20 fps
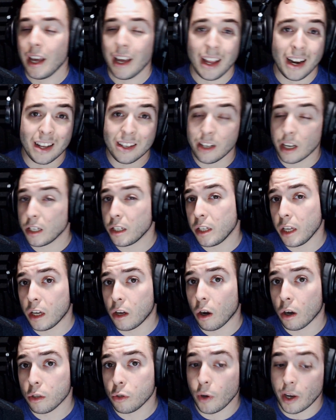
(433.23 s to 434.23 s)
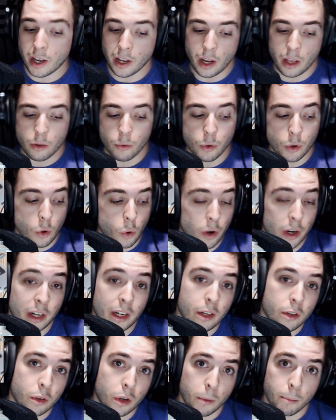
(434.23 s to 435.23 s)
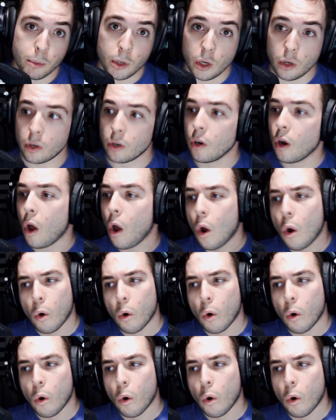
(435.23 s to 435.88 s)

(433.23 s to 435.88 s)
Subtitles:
It has SD card, so I can either record it into a computer